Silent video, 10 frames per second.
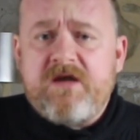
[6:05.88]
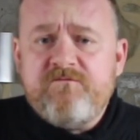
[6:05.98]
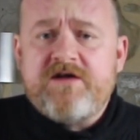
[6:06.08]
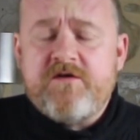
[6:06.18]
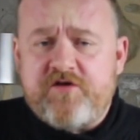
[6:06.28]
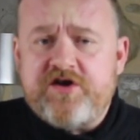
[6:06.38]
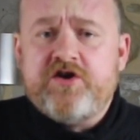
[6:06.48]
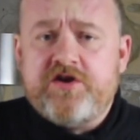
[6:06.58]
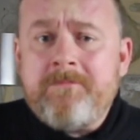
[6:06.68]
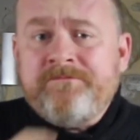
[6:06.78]
Very, very
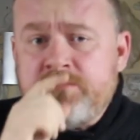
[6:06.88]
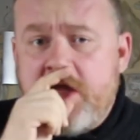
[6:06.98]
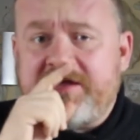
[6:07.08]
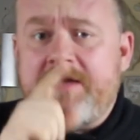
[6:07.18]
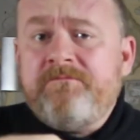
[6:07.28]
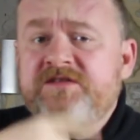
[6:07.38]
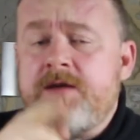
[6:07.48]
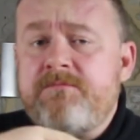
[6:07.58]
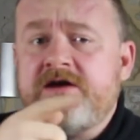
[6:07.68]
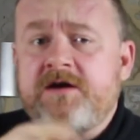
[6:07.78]
good. Okay,
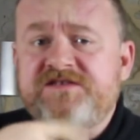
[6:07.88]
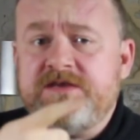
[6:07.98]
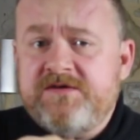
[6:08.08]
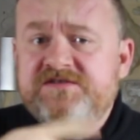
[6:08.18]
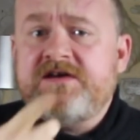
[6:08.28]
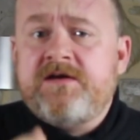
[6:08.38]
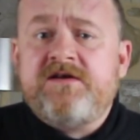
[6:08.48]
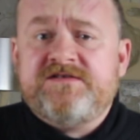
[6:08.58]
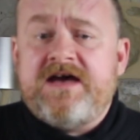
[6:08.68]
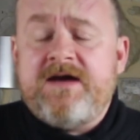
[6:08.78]
come back after the music
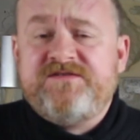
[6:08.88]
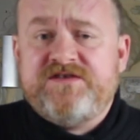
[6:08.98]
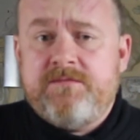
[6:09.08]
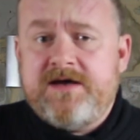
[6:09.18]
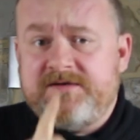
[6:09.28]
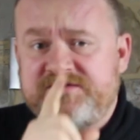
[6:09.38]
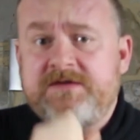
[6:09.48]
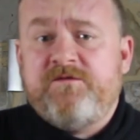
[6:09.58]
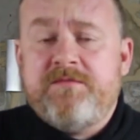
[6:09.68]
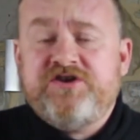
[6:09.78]
because I have some
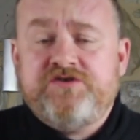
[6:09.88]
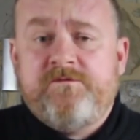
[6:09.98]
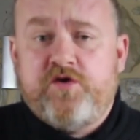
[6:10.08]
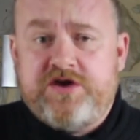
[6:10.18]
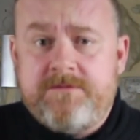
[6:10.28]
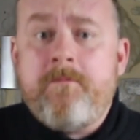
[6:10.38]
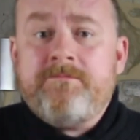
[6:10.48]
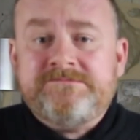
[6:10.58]
information for you.